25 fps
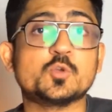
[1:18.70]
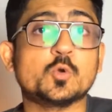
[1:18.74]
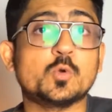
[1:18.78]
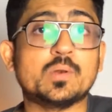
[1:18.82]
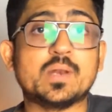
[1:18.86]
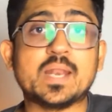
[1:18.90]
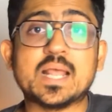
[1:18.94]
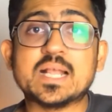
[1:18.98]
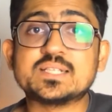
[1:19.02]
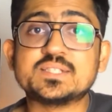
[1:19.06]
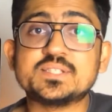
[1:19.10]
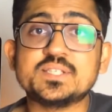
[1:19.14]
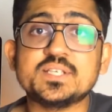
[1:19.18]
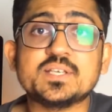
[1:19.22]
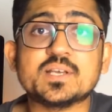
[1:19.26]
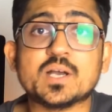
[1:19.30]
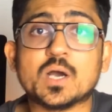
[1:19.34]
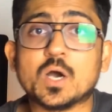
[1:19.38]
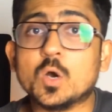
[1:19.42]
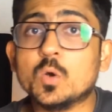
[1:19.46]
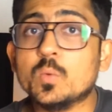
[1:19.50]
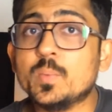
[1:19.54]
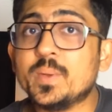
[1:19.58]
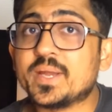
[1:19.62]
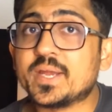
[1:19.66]
So let's see
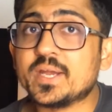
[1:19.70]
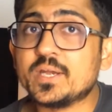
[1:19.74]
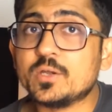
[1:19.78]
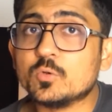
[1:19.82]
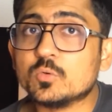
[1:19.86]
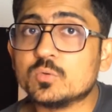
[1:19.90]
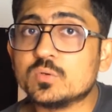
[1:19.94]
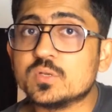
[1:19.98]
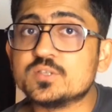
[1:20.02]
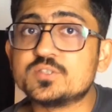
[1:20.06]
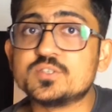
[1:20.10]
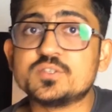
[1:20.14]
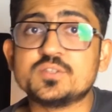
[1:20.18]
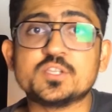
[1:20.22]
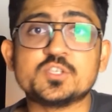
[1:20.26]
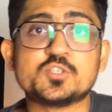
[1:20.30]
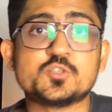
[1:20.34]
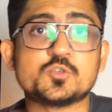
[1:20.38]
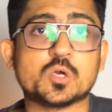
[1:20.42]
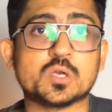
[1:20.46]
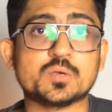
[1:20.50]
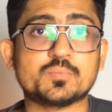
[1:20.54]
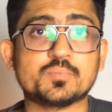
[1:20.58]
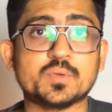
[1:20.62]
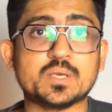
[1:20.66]
how we can do this in this
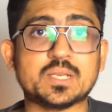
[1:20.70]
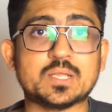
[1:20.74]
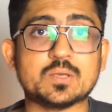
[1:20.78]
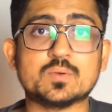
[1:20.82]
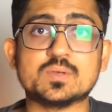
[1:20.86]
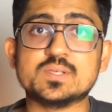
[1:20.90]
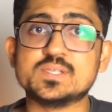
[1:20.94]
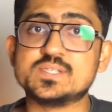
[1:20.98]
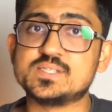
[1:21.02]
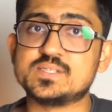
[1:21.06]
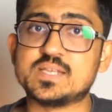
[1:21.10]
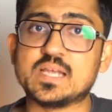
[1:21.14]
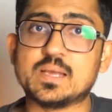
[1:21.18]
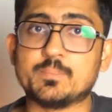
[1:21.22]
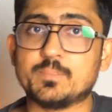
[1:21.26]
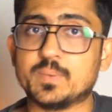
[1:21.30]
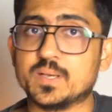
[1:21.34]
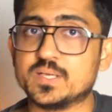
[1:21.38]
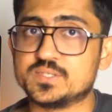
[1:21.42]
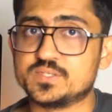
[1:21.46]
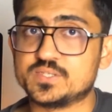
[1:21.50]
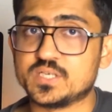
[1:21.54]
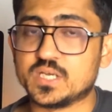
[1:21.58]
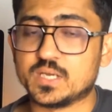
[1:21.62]
short video step by